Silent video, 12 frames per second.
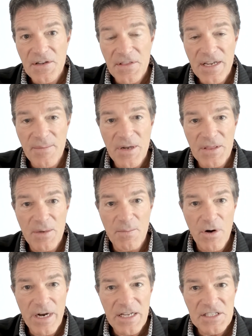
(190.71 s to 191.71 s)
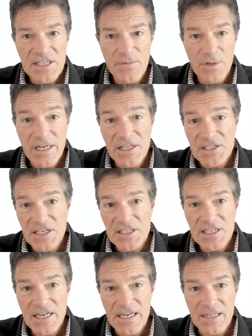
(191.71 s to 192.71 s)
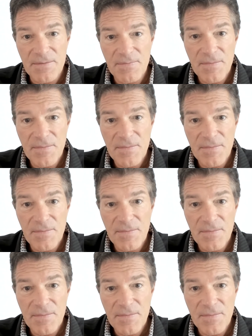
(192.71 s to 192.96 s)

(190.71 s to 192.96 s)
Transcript: think about their markets differently and succeed.